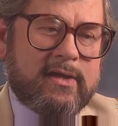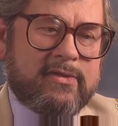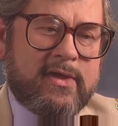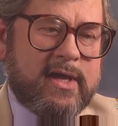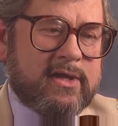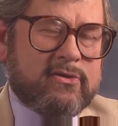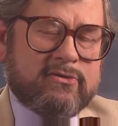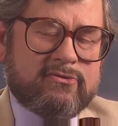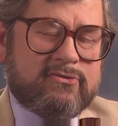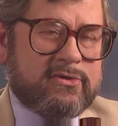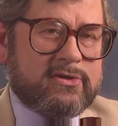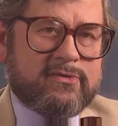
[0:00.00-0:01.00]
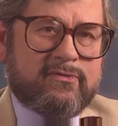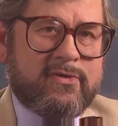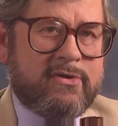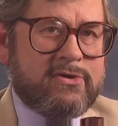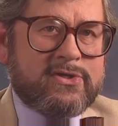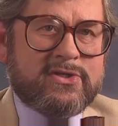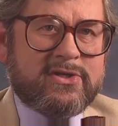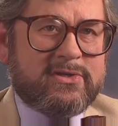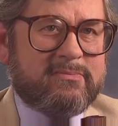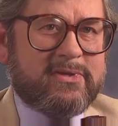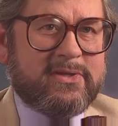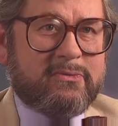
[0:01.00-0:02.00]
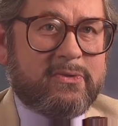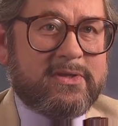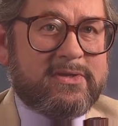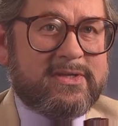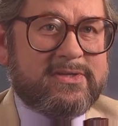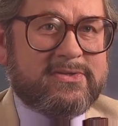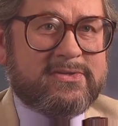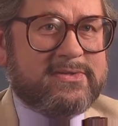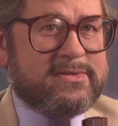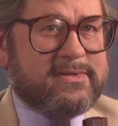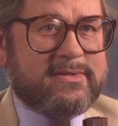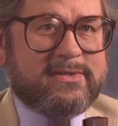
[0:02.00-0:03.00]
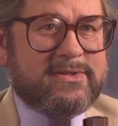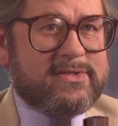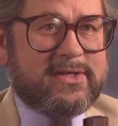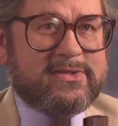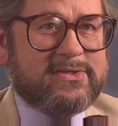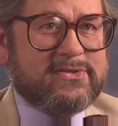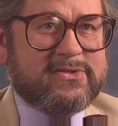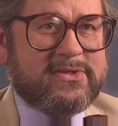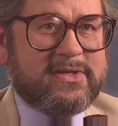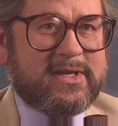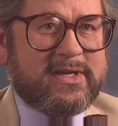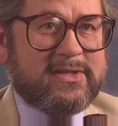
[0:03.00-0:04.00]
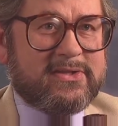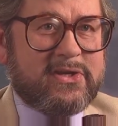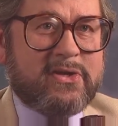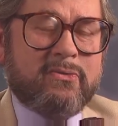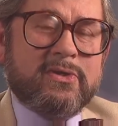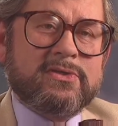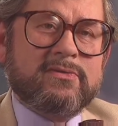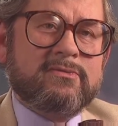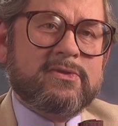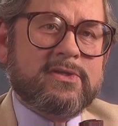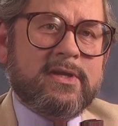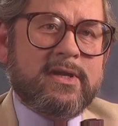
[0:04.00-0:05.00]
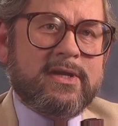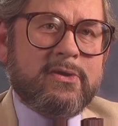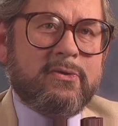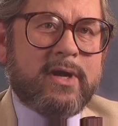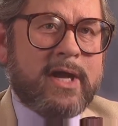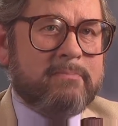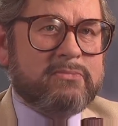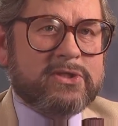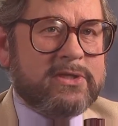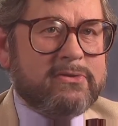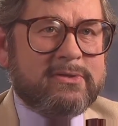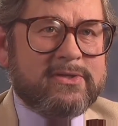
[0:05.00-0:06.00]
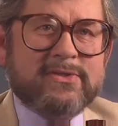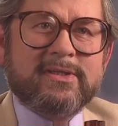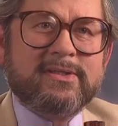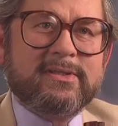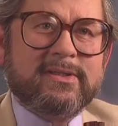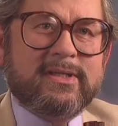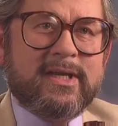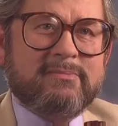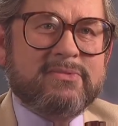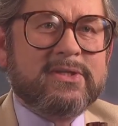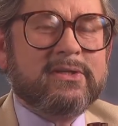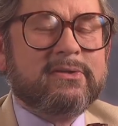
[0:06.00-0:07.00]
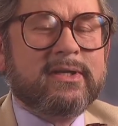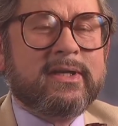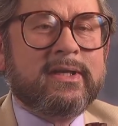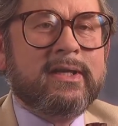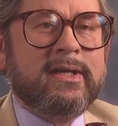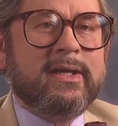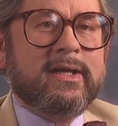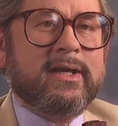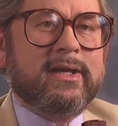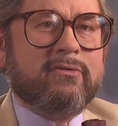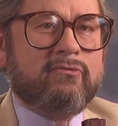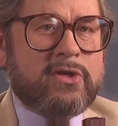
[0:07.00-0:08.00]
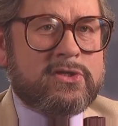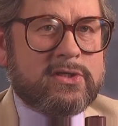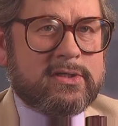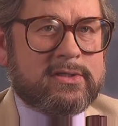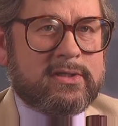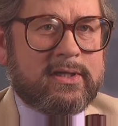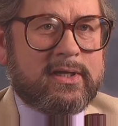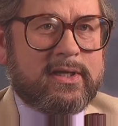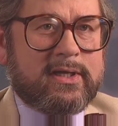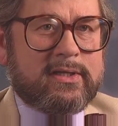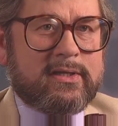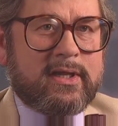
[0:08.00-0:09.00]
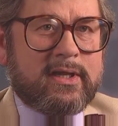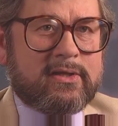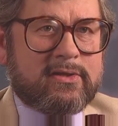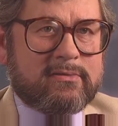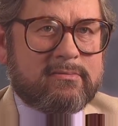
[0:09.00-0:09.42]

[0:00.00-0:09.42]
That contrasts very sharply with his descendants today, the Darwinists of today, who are absolutely certain and absolutely rigid in their